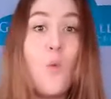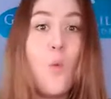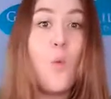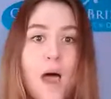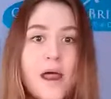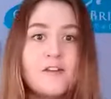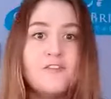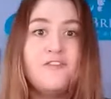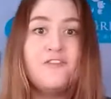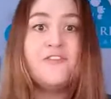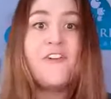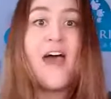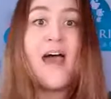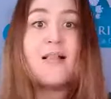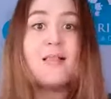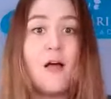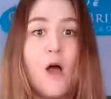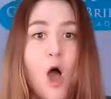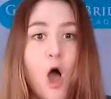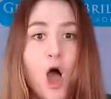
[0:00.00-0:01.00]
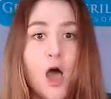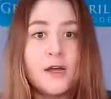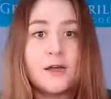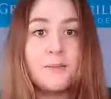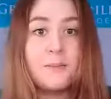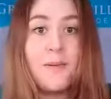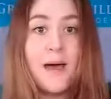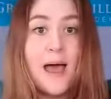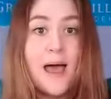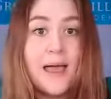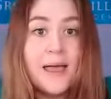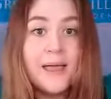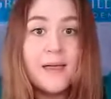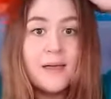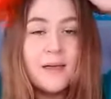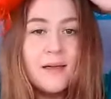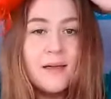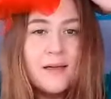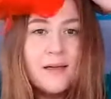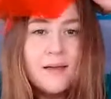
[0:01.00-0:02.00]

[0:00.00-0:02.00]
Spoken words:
one fell on my,